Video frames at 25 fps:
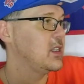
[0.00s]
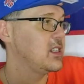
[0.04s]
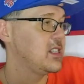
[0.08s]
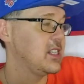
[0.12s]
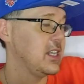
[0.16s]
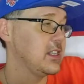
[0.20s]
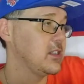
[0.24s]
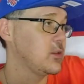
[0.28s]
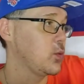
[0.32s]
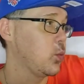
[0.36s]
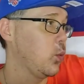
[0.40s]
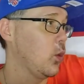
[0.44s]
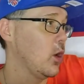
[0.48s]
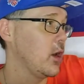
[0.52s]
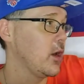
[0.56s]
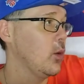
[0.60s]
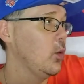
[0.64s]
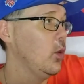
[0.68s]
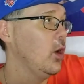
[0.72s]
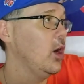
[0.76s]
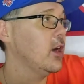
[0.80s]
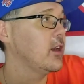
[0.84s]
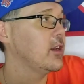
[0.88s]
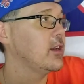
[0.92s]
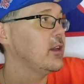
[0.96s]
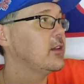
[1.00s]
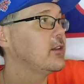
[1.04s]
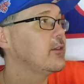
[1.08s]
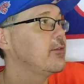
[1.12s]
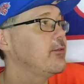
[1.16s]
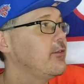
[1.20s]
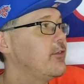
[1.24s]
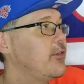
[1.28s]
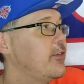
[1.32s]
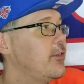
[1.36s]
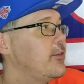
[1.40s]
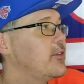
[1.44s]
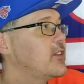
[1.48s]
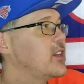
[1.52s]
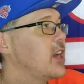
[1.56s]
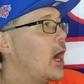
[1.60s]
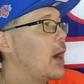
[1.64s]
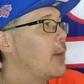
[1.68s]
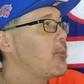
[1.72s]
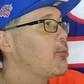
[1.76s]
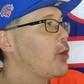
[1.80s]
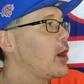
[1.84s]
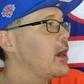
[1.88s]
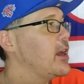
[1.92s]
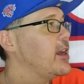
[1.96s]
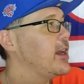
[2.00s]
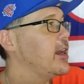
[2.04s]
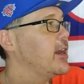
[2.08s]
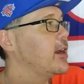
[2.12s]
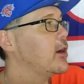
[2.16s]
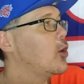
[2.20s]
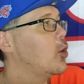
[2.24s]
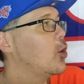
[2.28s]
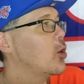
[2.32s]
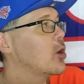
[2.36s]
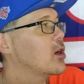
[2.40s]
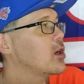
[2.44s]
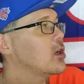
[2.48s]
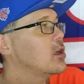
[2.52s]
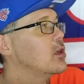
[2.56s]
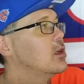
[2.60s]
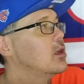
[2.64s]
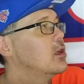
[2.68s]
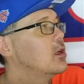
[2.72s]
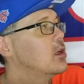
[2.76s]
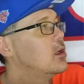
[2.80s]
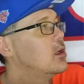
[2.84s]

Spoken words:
It says 1 of 1, top right hand corner.